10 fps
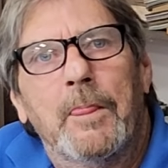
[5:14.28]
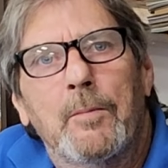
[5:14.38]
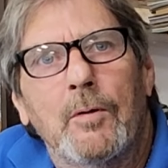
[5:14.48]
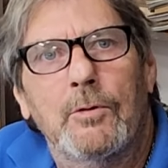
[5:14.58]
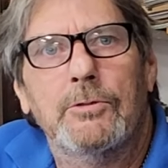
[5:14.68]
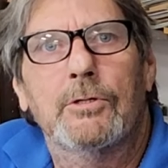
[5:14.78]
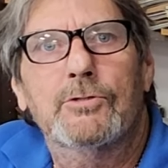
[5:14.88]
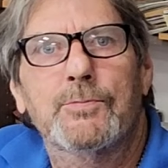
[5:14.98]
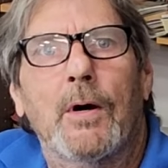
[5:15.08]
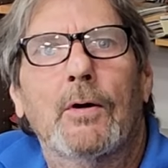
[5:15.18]
But when you're a
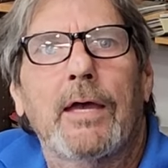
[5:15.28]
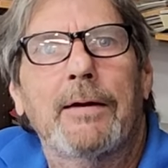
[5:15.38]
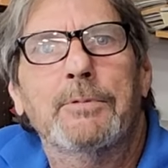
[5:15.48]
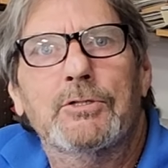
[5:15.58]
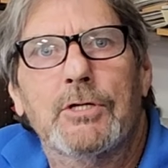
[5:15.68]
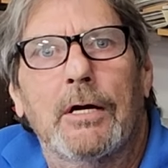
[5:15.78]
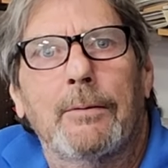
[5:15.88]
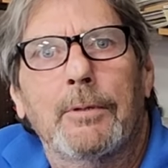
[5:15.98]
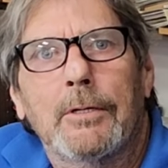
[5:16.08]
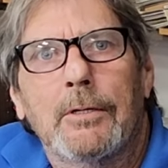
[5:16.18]
small cabinet
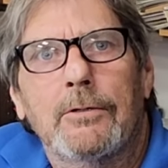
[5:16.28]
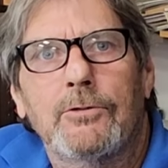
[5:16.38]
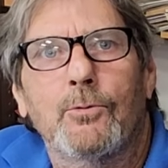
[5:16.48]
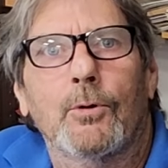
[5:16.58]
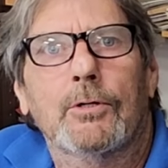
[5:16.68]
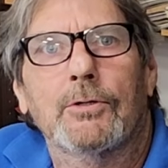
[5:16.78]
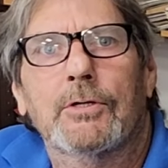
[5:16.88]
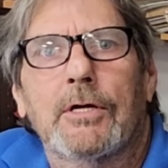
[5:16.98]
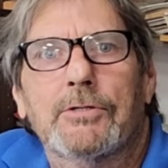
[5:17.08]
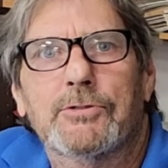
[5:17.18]
shop, you work on the
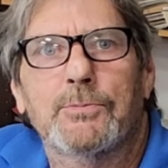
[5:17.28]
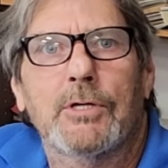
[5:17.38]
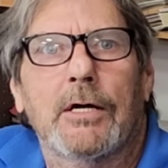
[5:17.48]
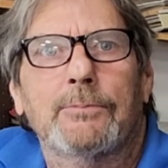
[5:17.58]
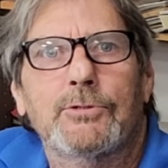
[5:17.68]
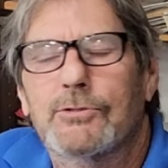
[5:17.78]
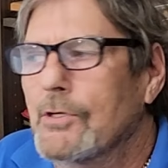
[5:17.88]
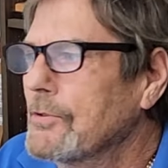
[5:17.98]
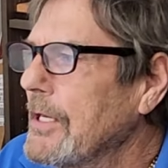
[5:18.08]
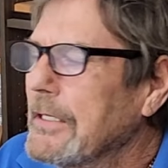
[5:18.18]
custom jobs. You
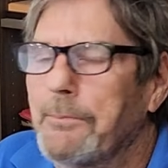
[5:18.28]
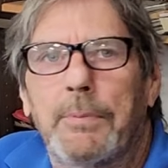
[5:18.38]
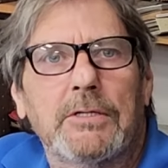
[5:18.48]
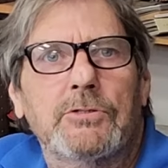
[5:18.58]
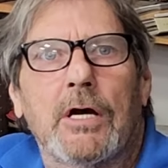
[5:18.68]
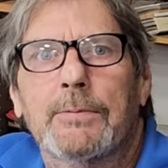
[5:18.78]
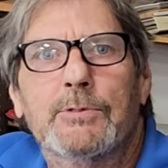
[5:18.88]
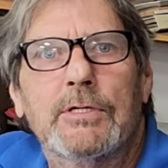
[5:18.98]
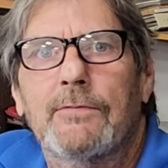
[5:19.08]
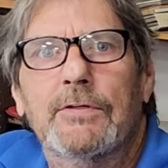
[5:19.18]
start taking big jobs
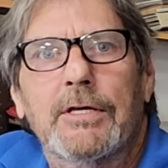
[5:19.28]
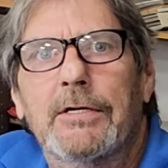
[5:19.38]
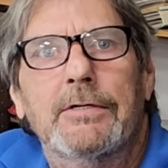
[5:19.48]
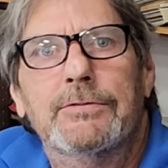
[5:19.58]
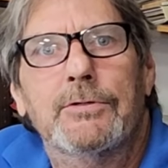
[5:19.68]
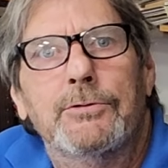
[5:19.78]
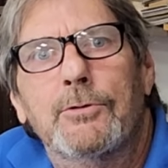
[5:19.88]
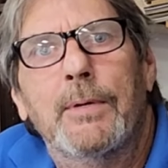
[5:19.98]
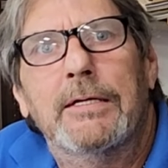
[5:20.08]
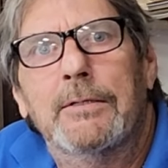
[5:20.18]
and give it to us. So
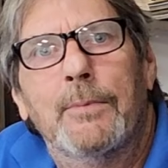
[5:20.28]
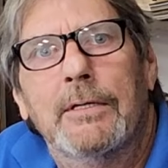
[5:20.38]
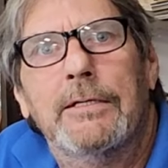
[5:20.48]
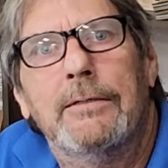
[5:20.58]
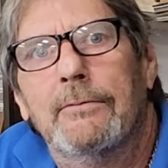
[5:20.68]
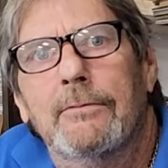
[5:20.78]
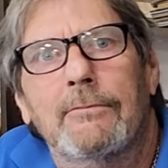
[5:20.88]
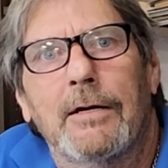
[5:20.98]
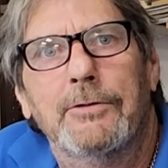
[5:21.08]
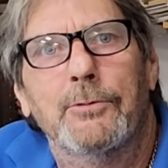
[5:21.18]
you're making money
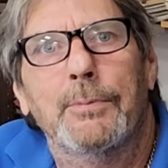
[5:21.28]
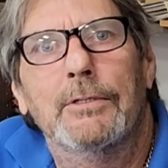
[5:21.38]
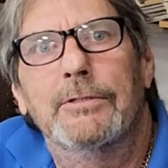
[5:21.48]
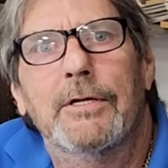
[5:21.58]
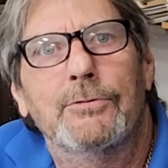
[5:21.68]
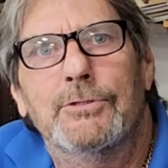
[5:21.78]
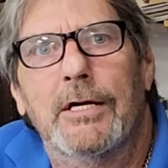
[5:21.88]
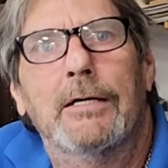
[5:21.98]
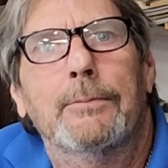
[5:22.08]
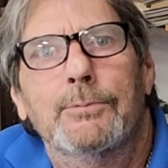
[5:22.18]
while you're building other
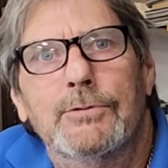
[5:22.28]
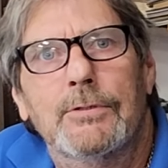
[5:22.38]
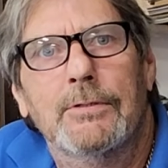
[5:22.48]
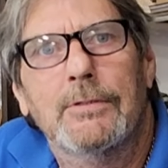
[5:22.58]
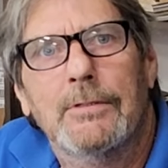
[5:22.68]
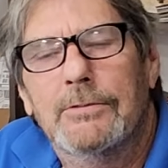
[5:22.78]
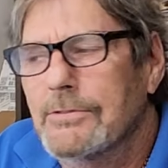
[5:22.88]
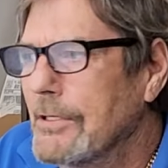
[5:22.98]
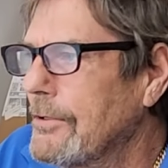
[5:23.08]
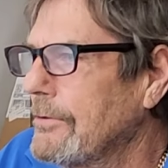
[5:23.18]
jobs.
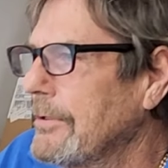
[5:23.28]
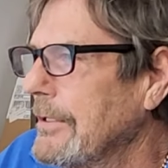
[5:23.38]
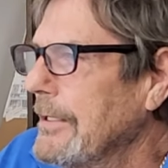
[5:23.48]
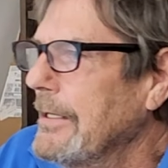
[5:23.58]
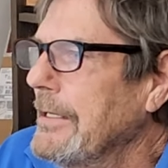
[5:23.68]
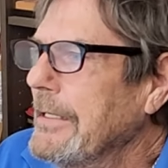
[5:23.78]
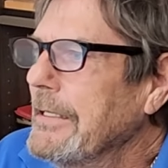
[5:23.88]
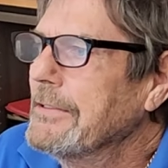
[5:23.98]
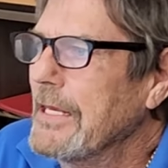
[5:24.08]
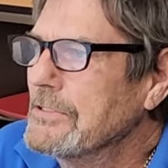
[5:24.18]
So, and
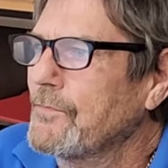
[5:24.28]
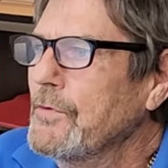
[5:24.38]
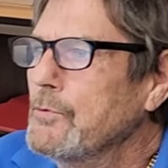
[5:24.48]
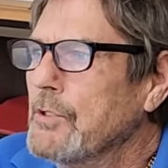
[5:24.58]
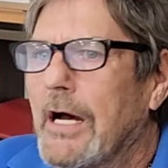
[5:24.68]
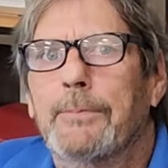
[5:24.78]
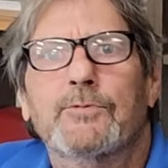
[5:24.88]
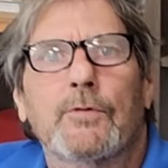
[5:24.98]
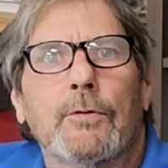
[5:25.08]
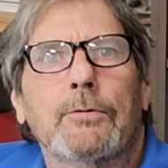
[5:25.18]
it takes a few
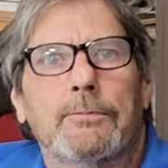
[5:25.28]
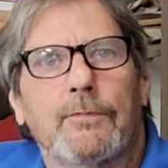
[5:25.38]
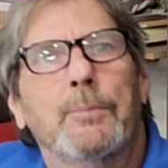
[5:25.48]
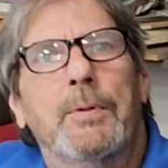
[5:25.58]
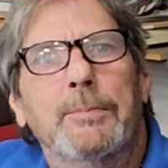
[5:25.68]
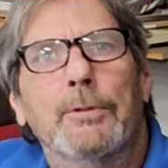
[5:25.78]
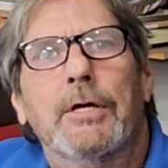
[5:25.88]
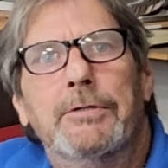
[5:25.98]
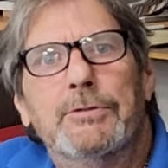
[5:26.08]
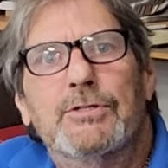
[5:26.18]
jobs for people to
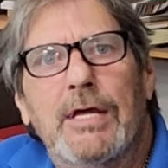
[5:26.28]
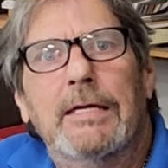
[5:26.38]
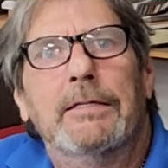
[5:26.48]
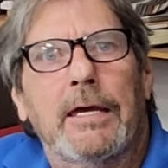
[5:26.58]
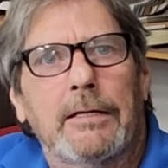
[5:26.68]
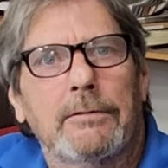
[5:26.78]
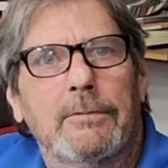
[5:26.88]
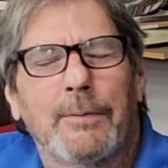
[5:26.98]
understand that.